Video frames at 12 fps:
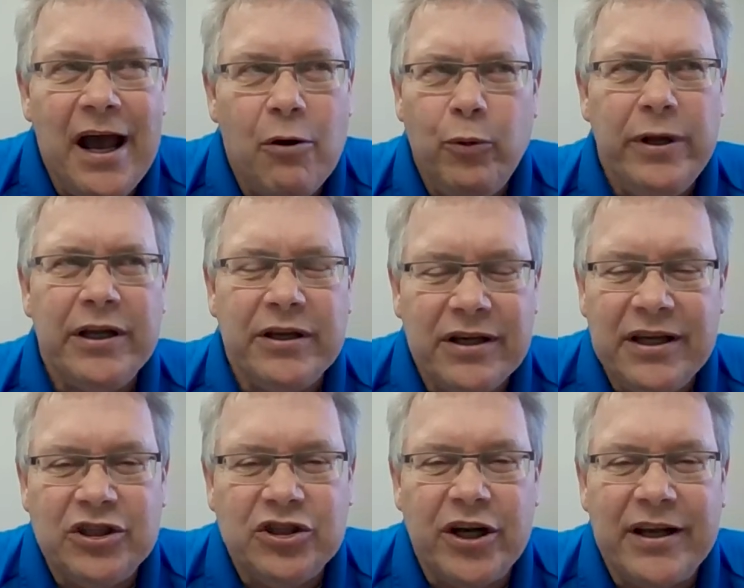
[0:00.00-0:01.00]
We didn't
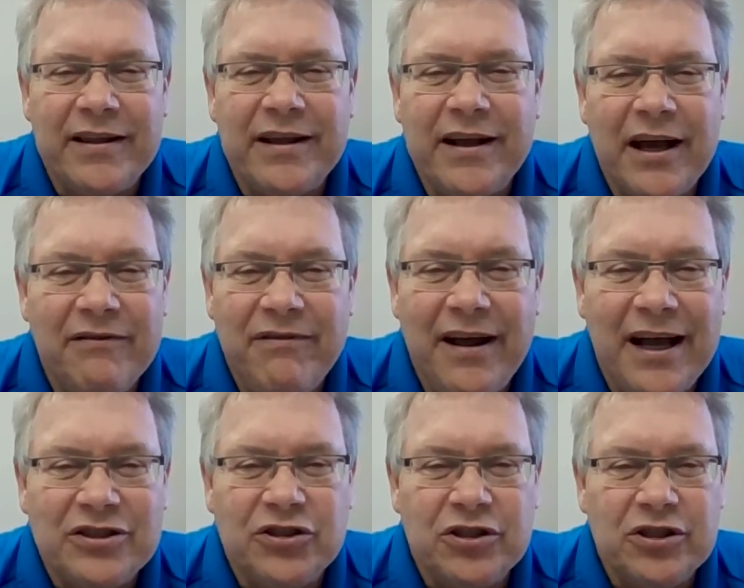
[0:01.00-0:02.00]
teach anything on
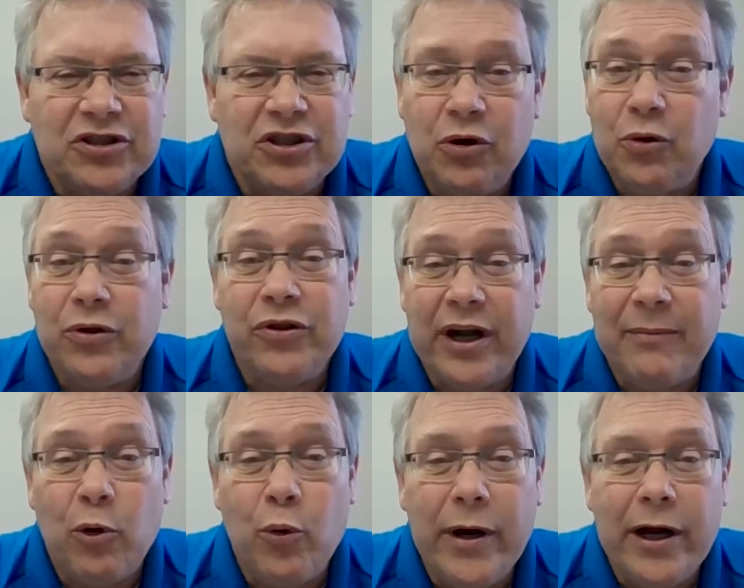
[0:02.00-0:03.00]
fasteners. No one that
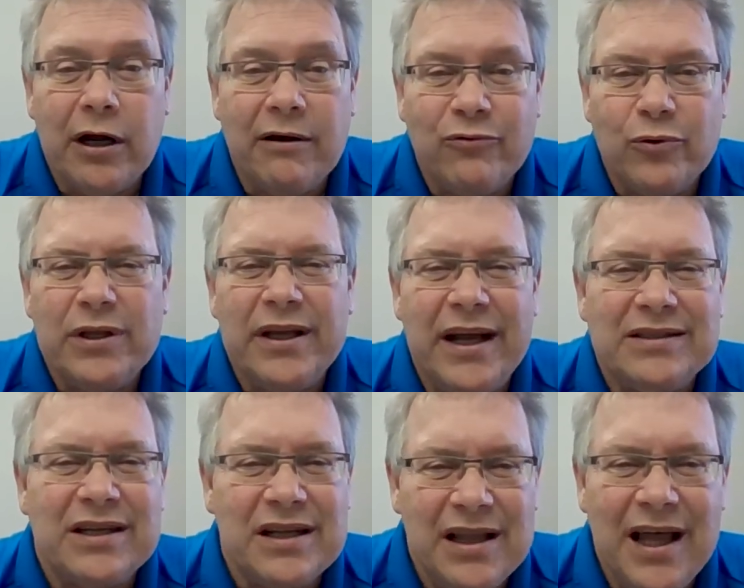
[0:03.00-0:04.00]
I'm aware of really
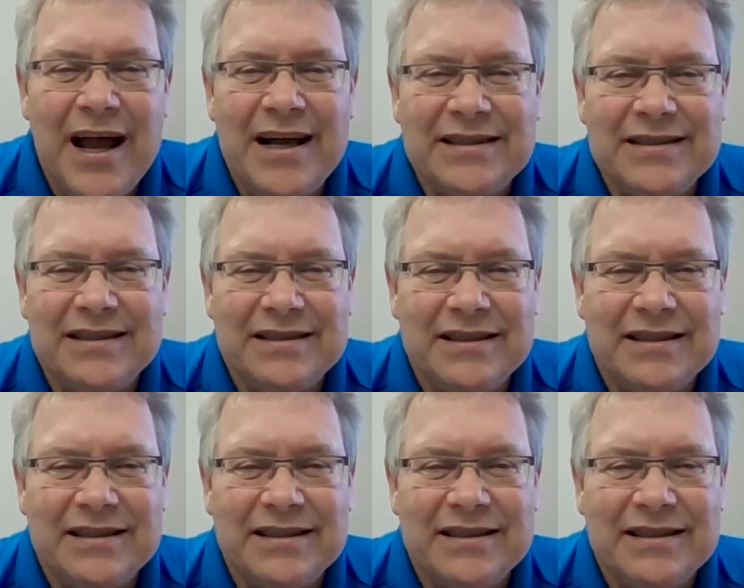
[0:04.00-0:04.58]
has a class